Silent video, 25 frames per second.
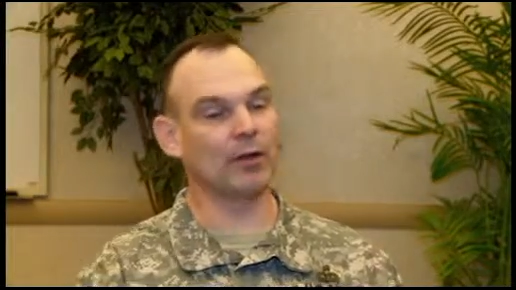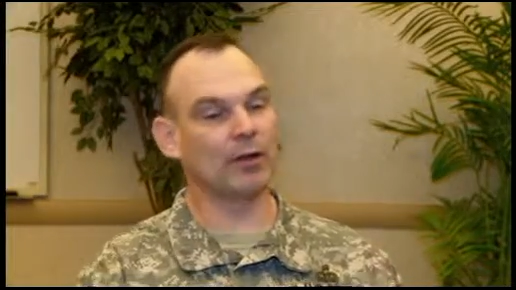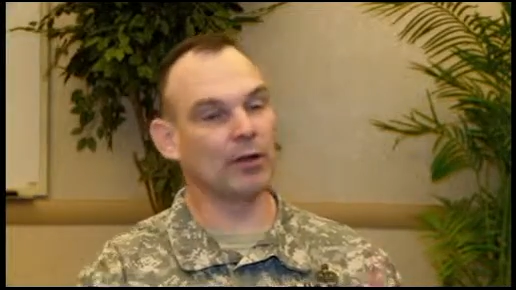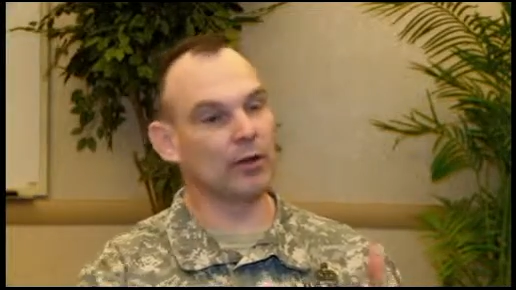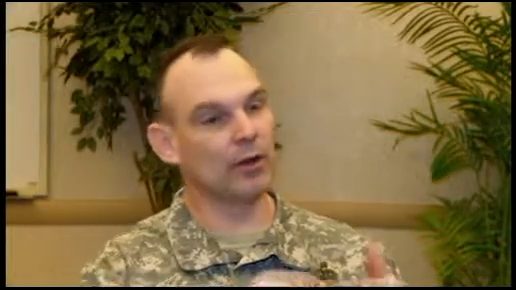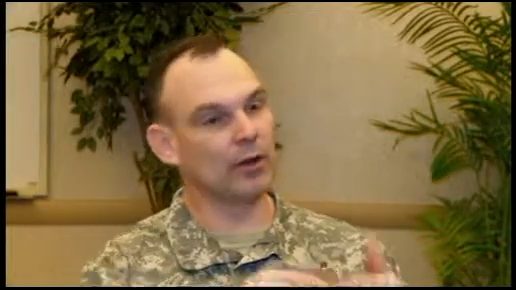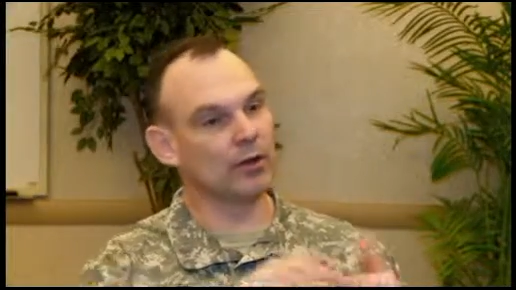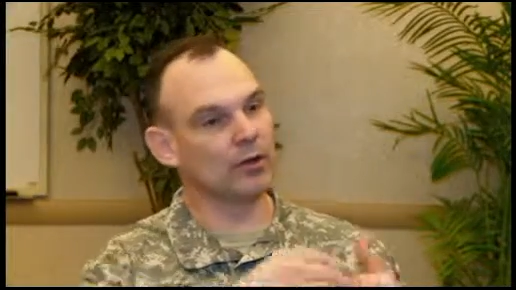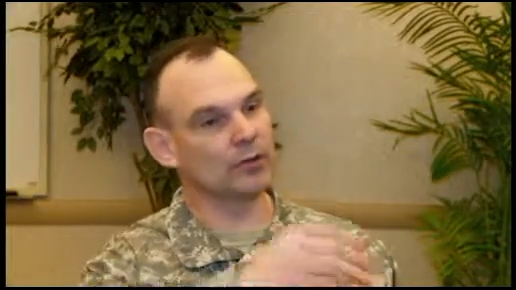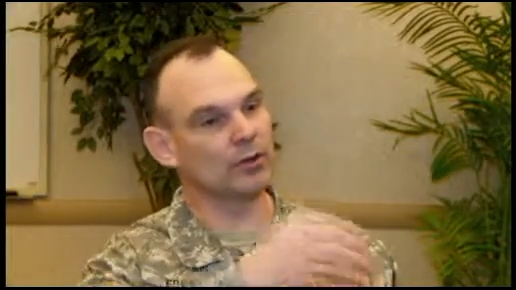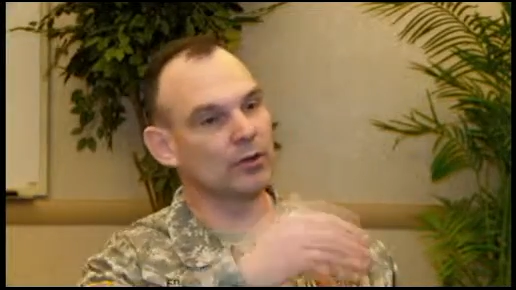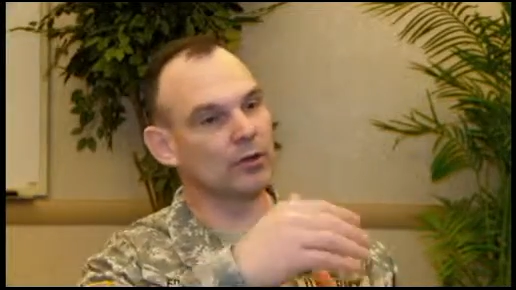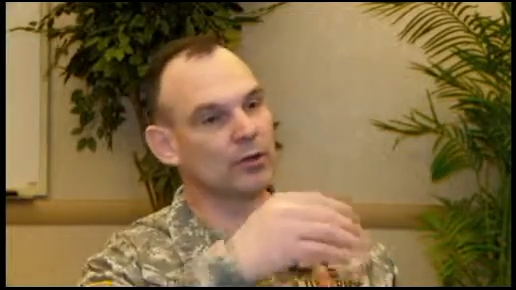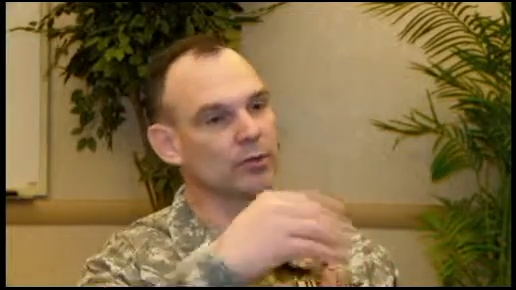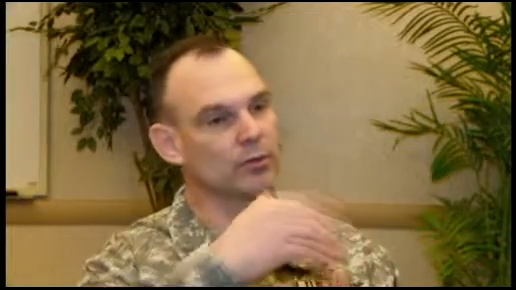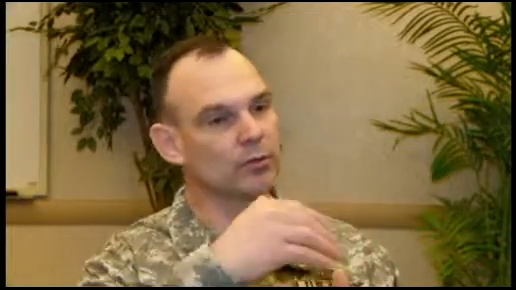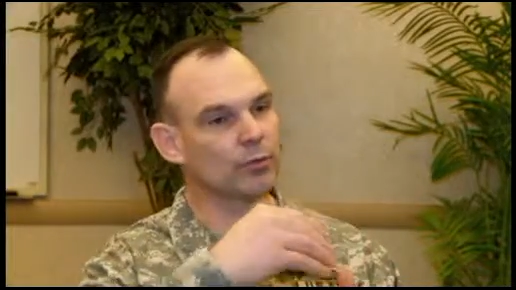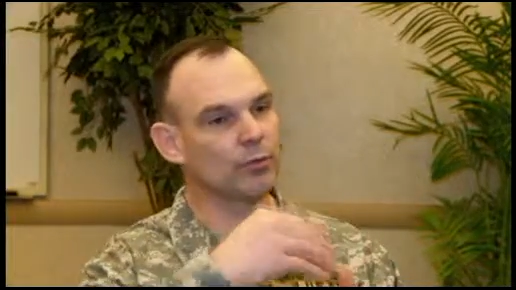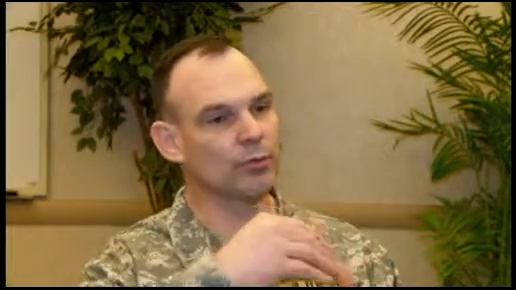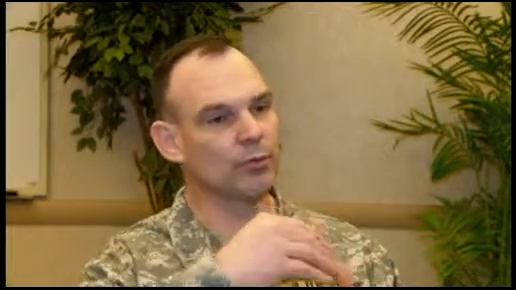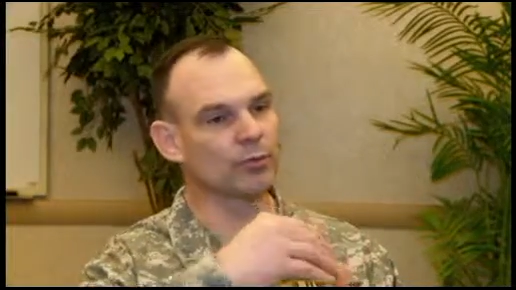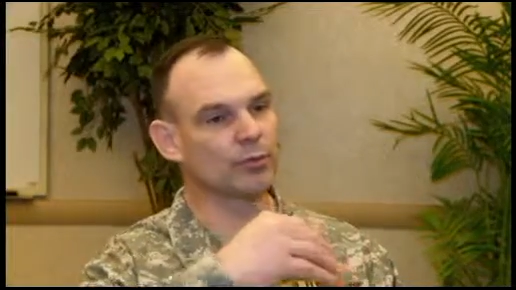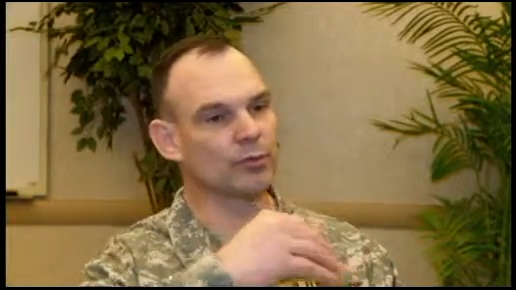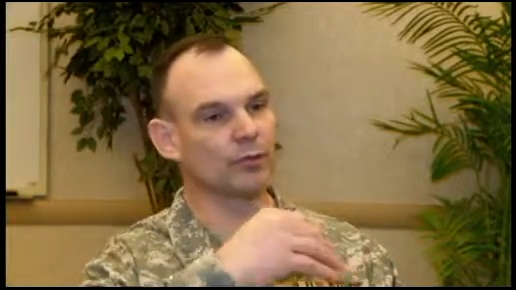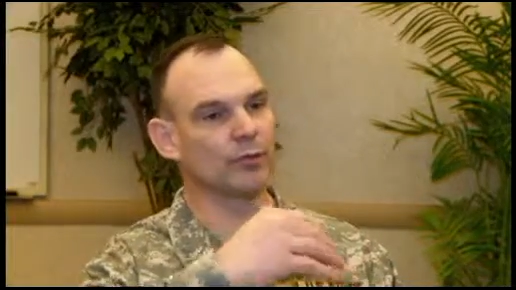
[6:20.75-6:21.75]
and then also whose
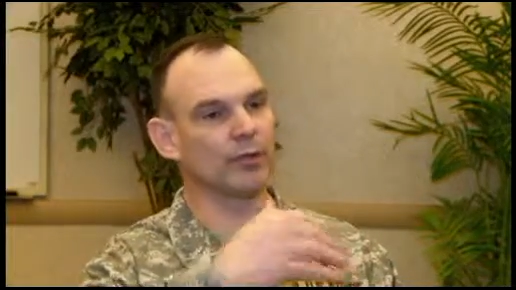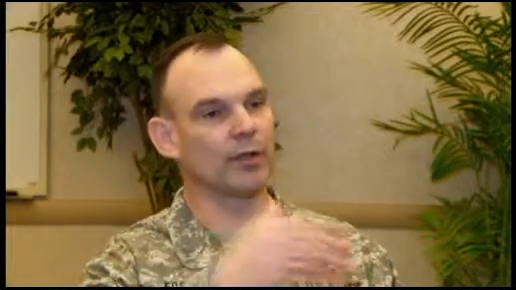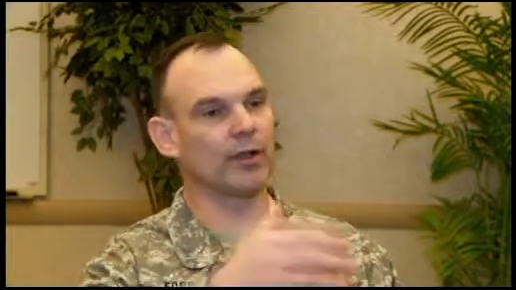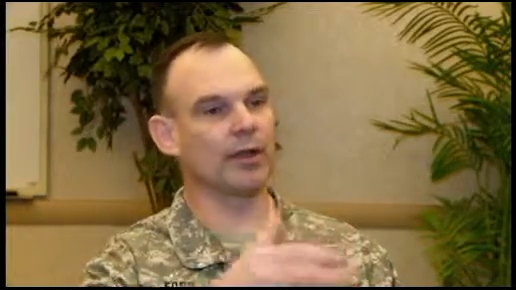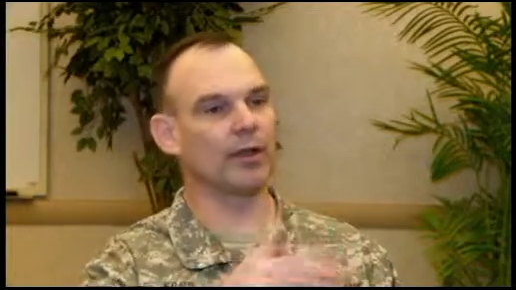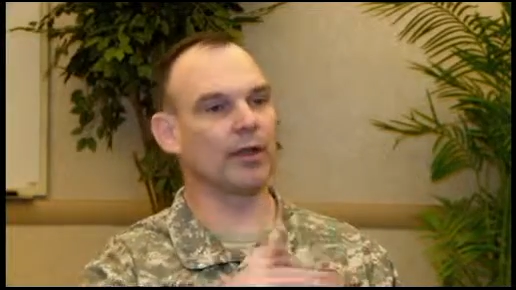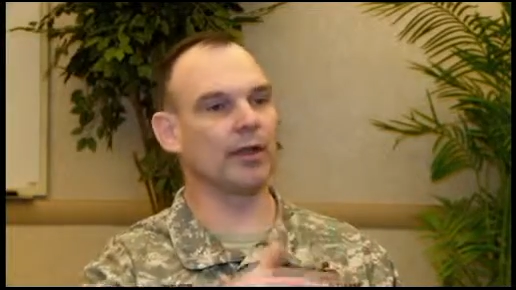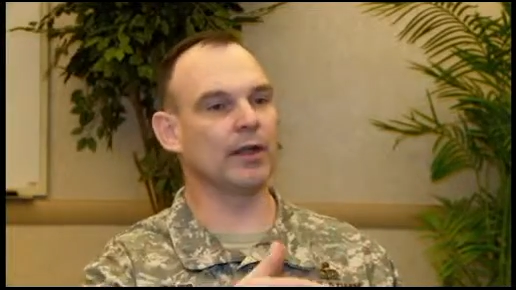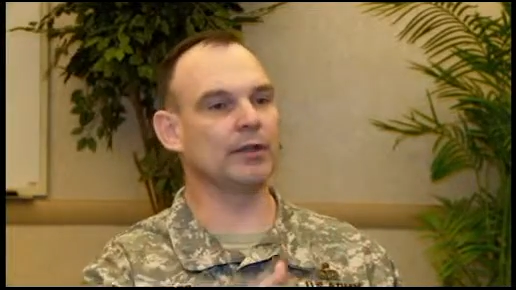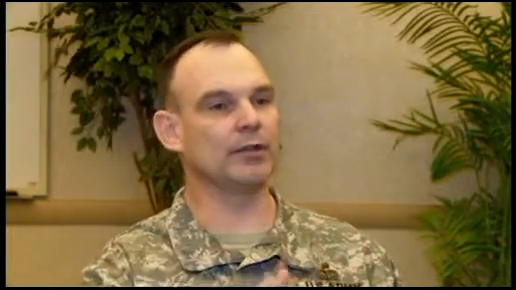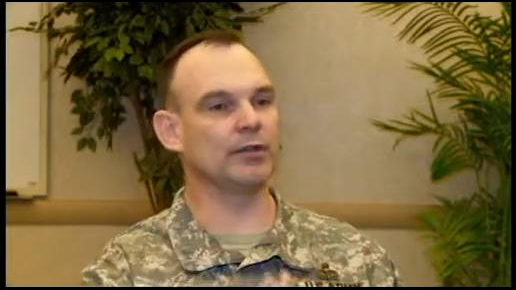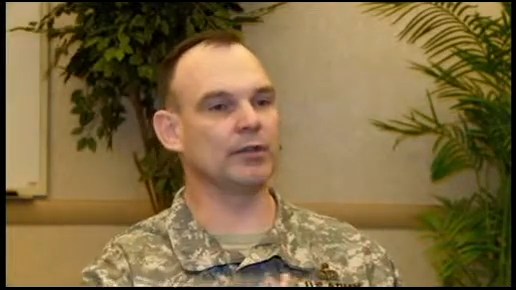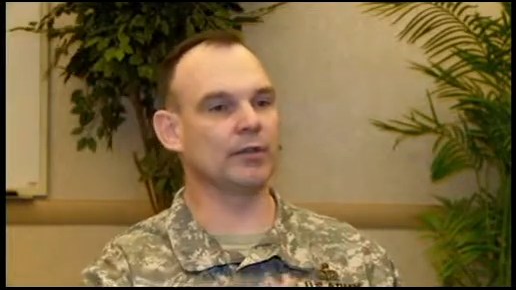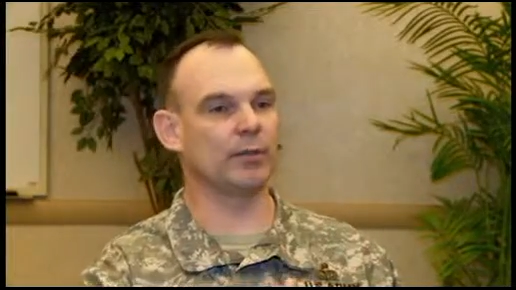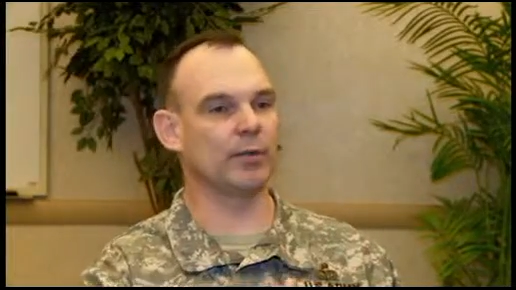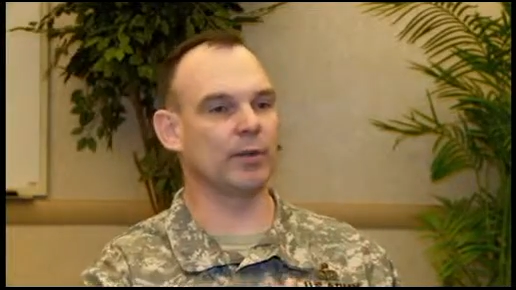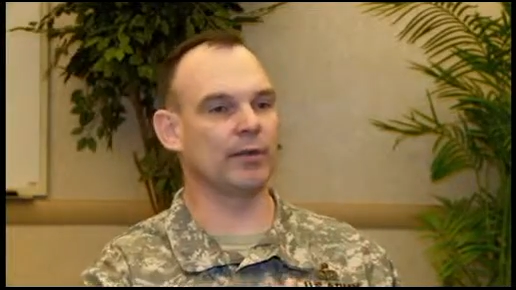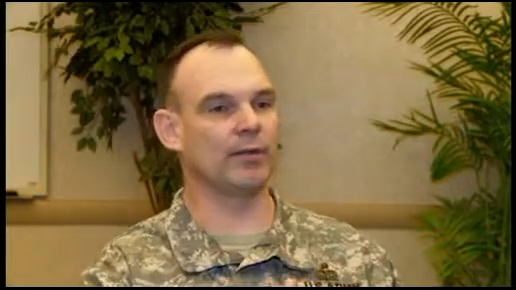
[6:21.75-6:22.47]
rules and regulations